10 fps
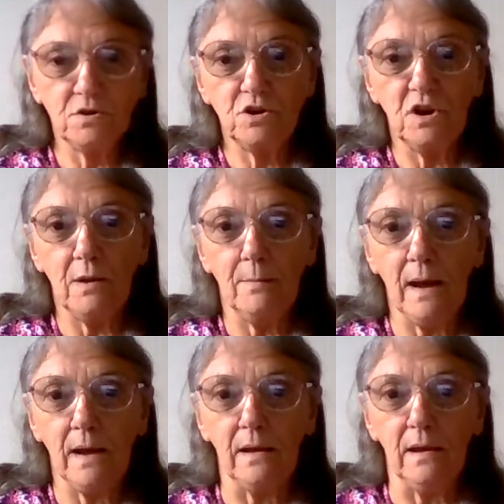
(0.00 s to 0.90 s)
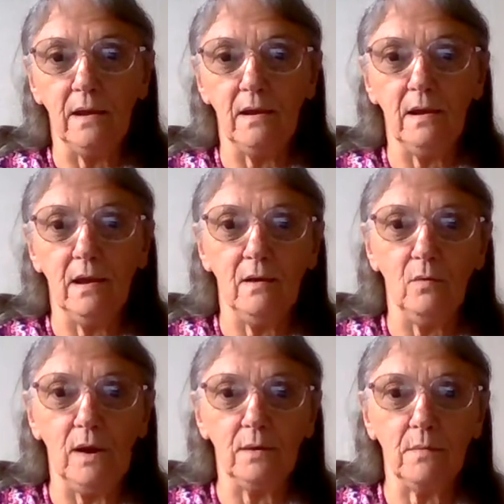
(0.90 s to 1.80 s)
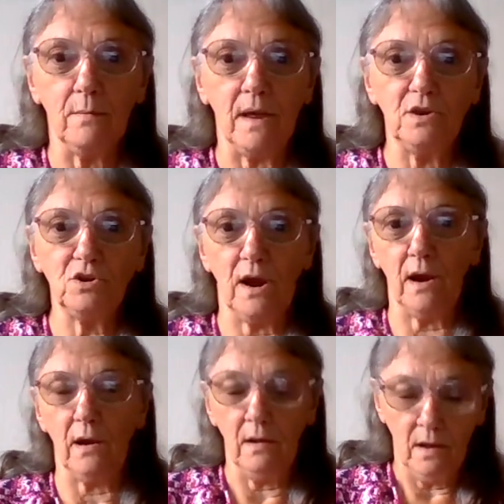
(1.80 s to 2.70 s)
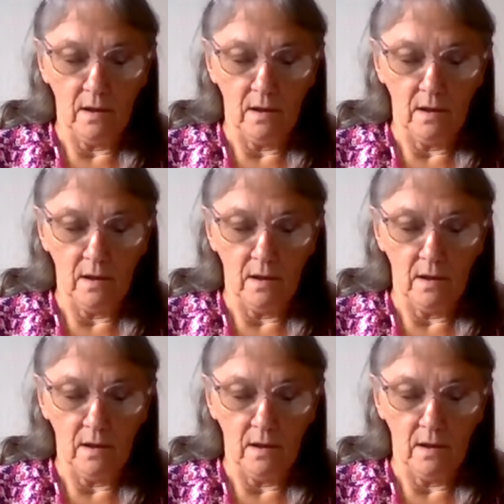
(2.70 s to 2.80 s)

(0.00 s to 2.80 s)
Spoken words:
is Sheila back again. Welcome to my channel.